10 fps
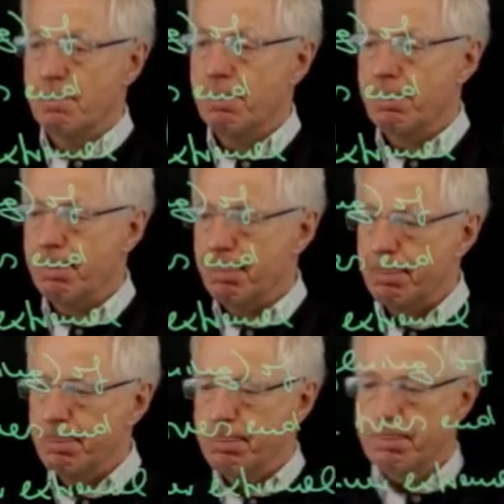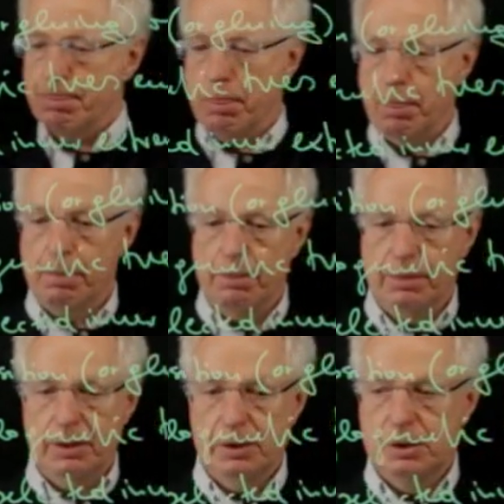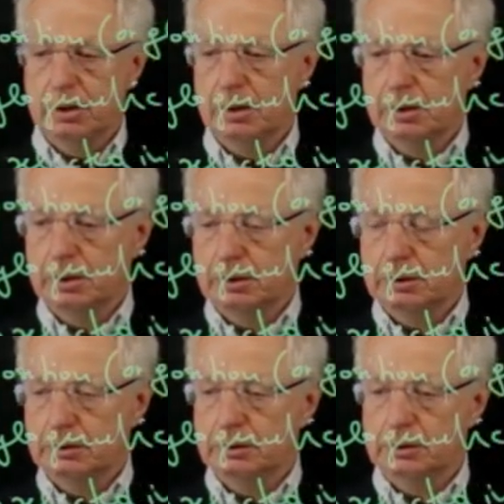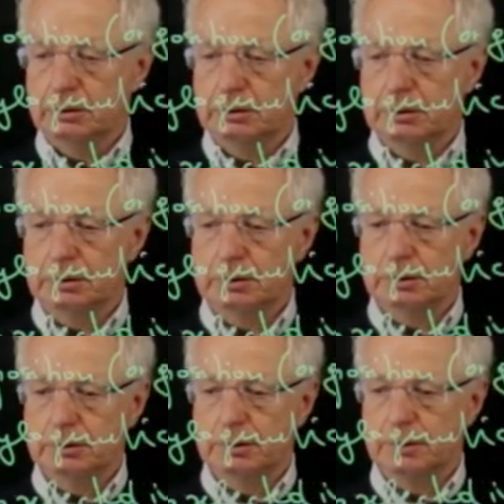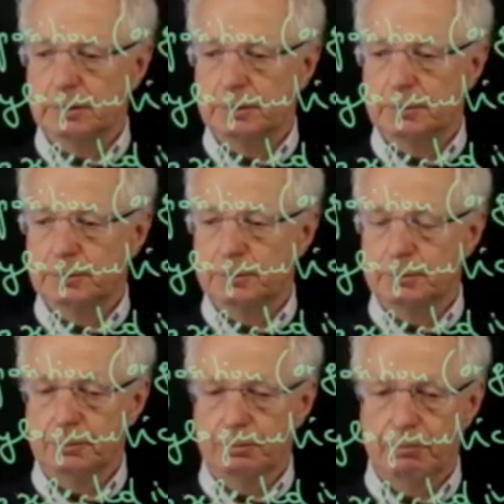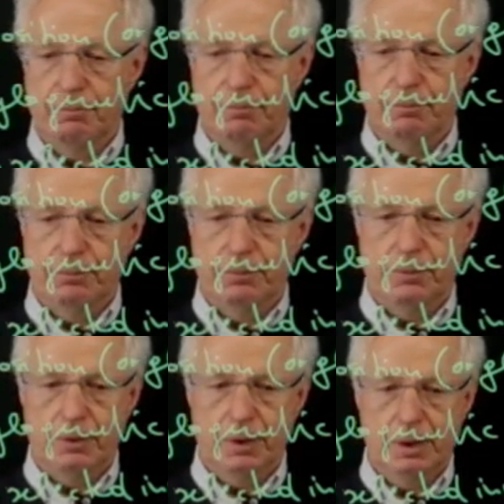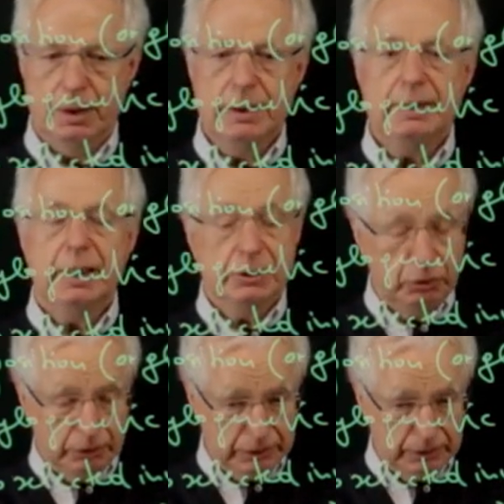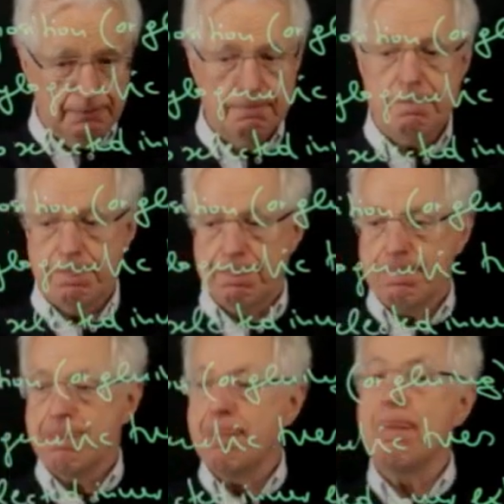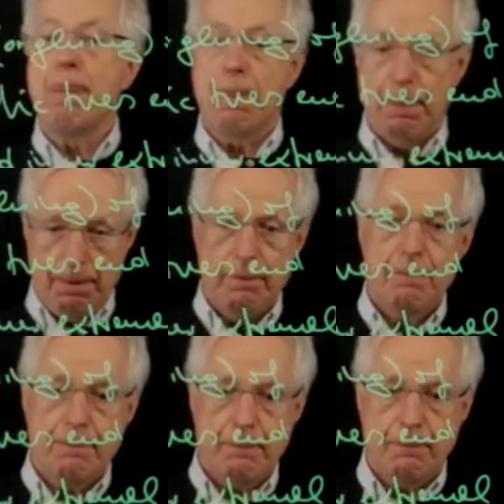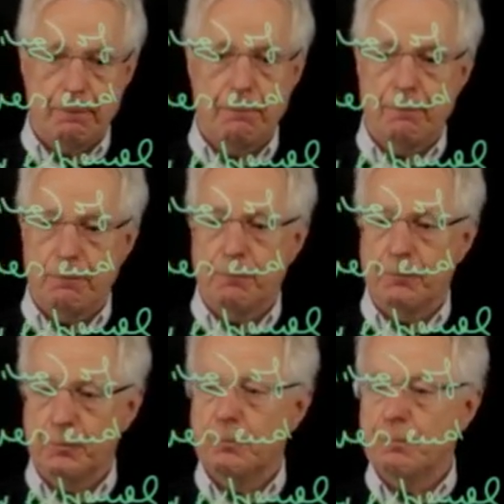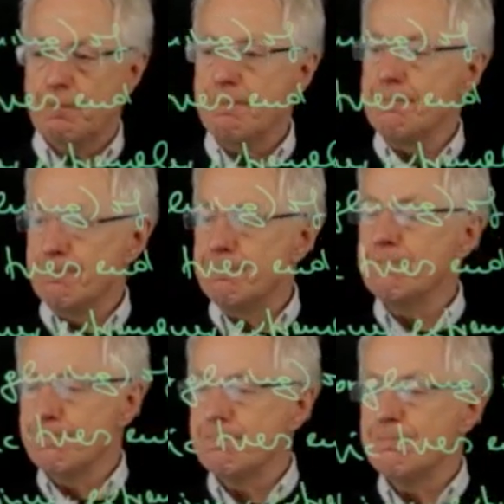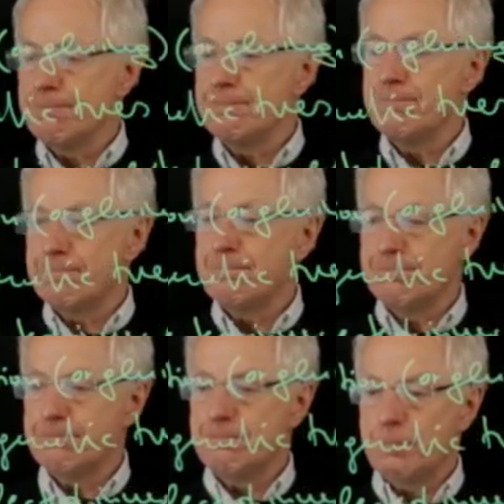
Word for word: a non-extremal inner vertex with an extremal inner vertex, this construction wouldn't work, because you need to delete part of the inner graph.